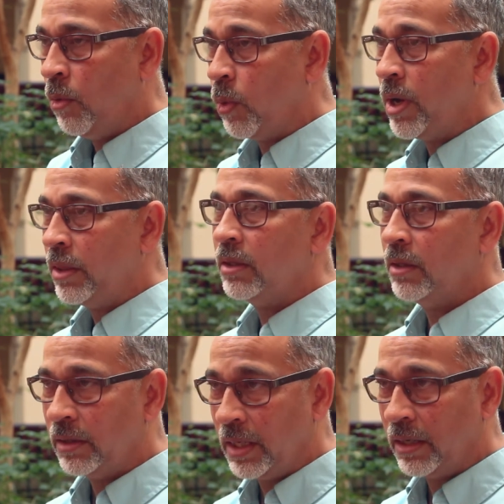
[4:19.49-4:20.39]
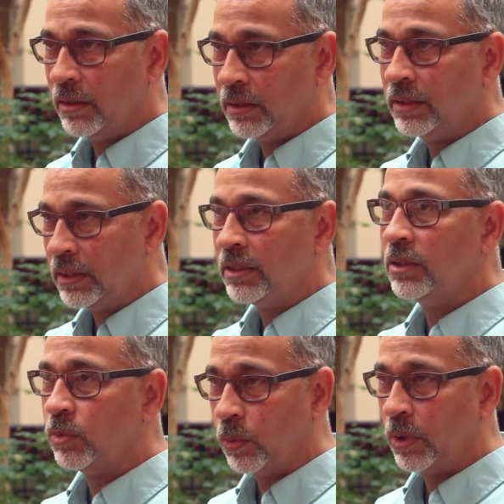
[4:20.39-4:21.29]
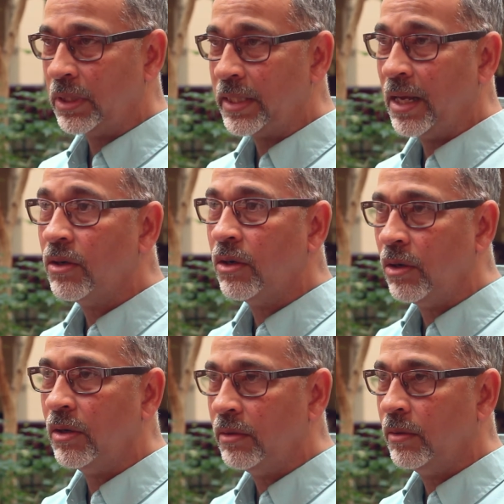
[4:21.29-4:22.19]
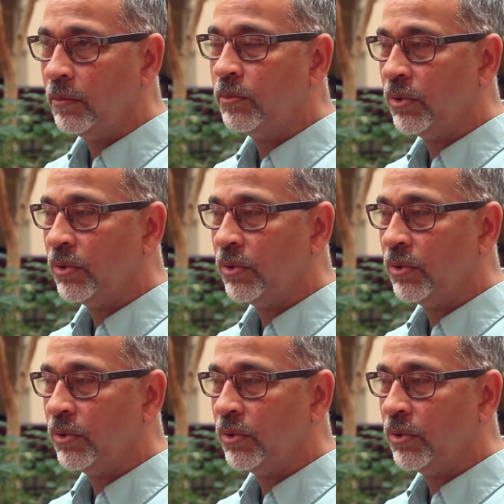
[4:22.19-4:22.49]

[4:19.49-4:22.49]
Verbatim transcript: With their assistance, we worked together on